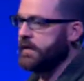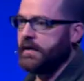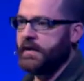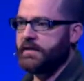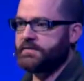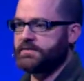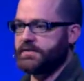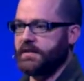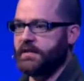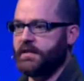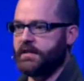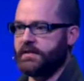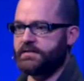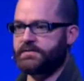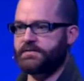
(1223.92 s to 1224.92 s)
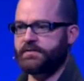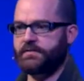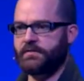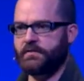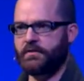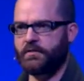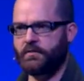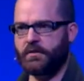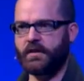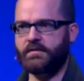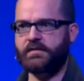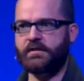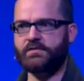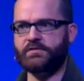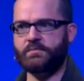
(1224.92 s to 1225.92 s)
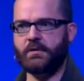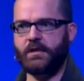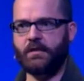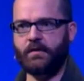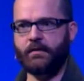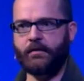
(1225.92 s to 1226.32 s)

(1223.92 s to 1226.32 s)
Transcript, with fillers: and Zacchaeus? You know what that tells me?